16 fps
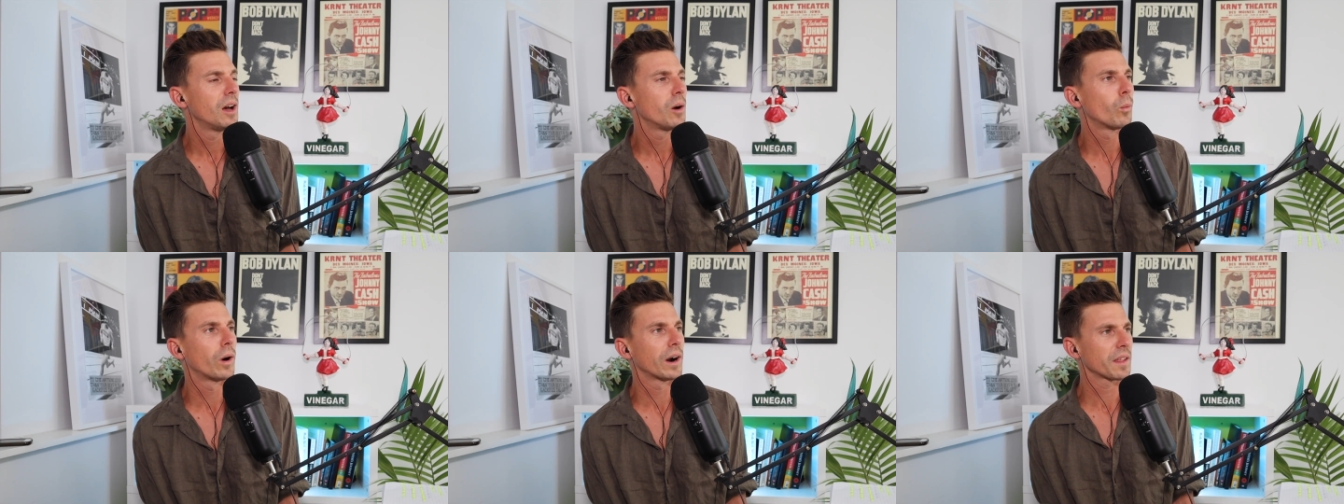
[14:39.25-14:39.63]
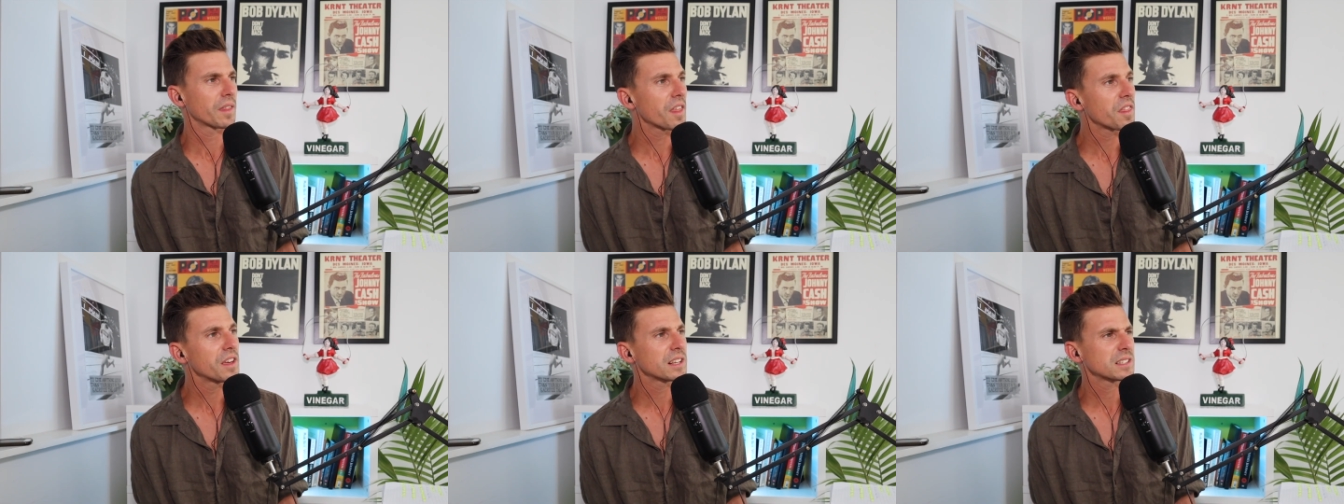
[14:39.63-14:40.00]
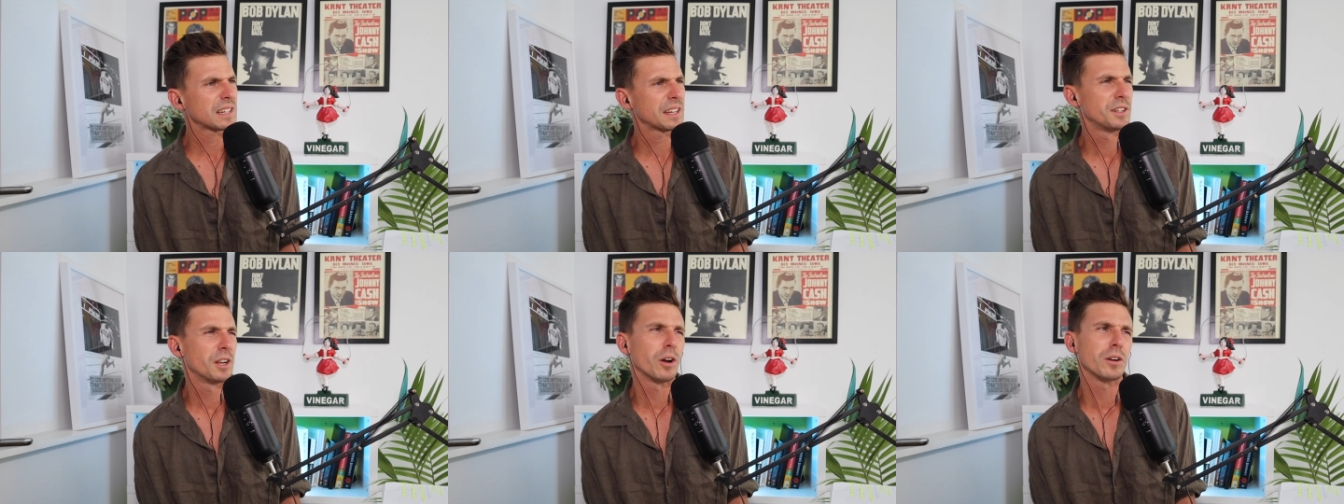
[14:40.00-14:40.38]
one of the things
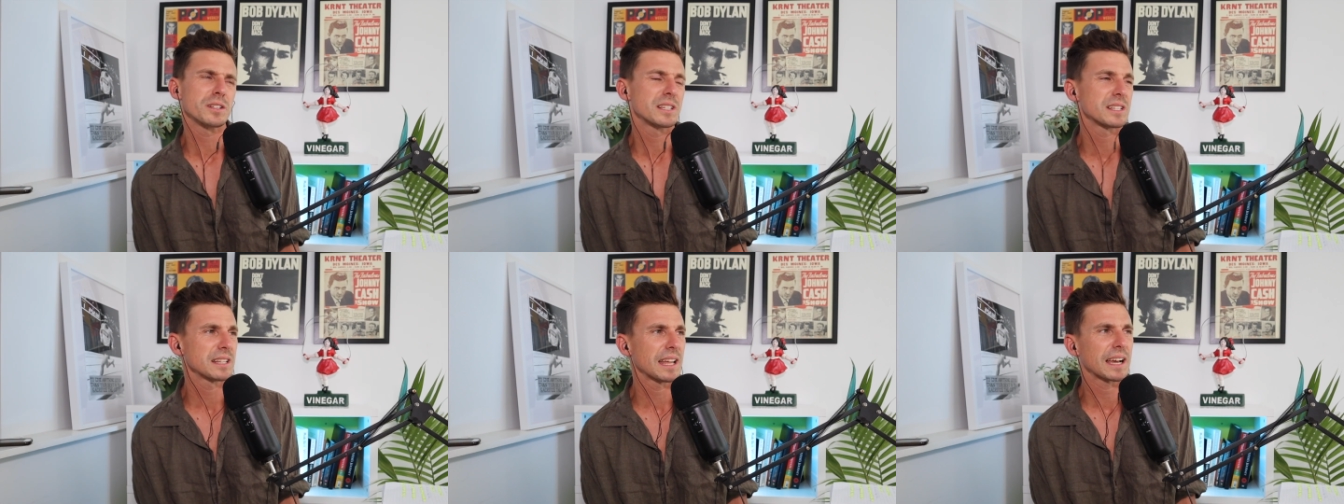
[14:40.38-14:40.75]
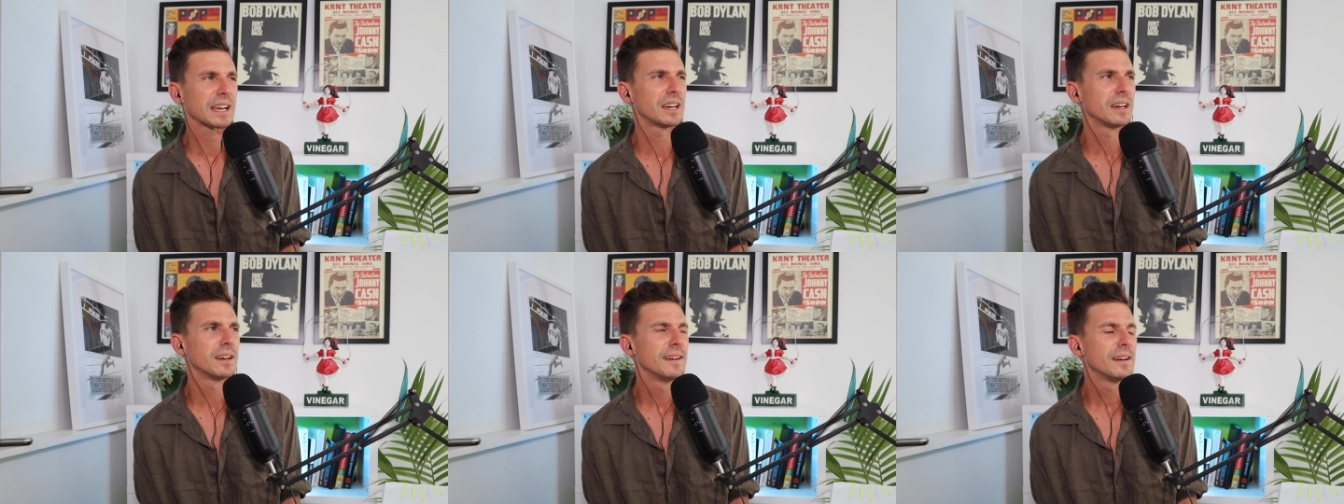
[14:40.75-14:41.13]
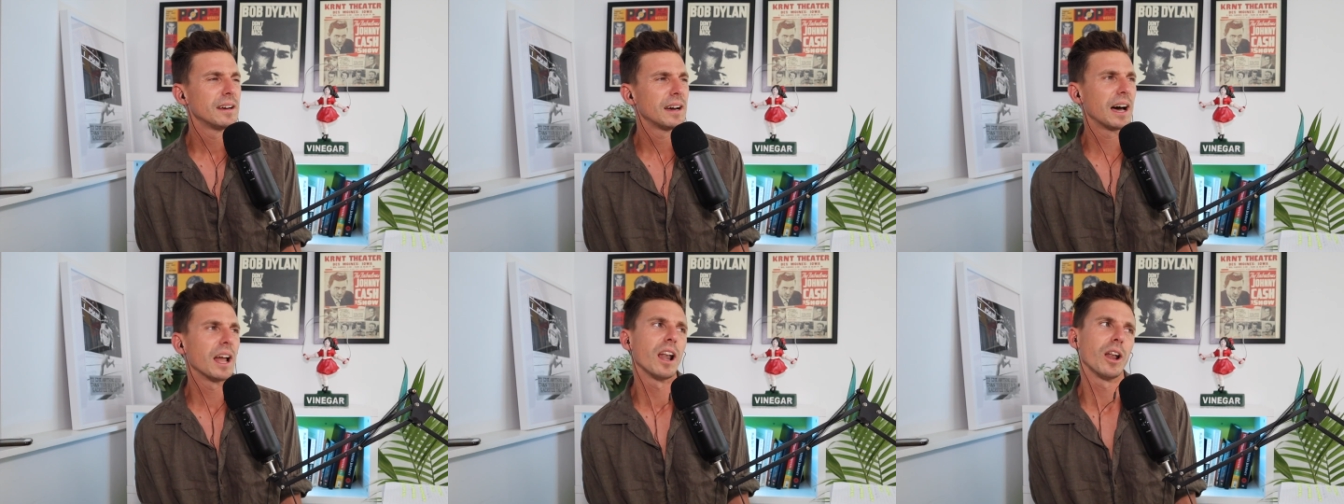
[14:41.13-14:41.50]
I notice is like a,
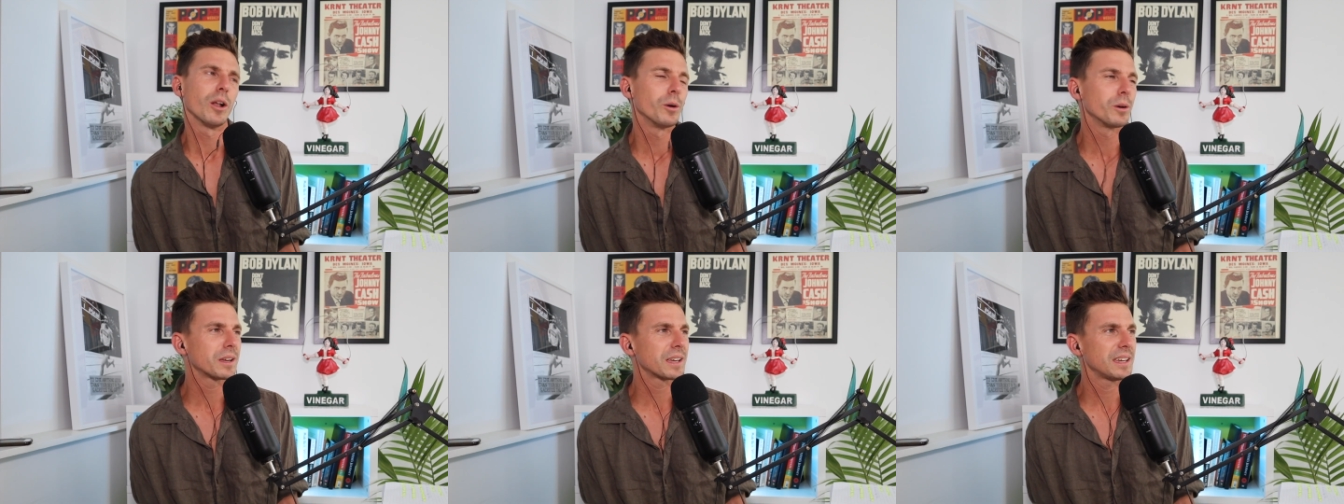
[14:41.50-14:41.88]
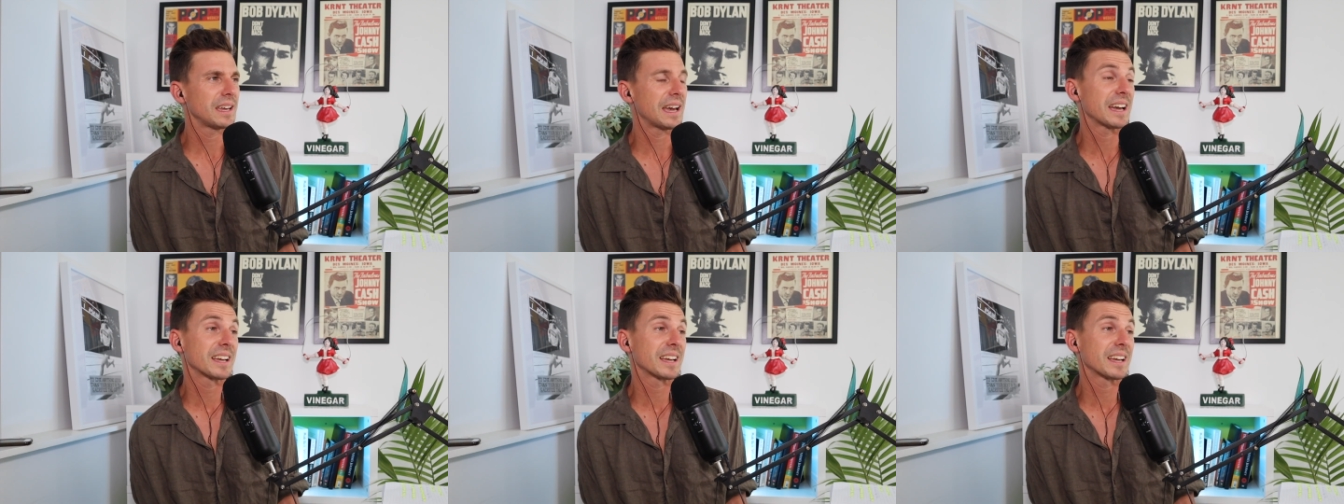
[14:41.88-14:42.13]
a low key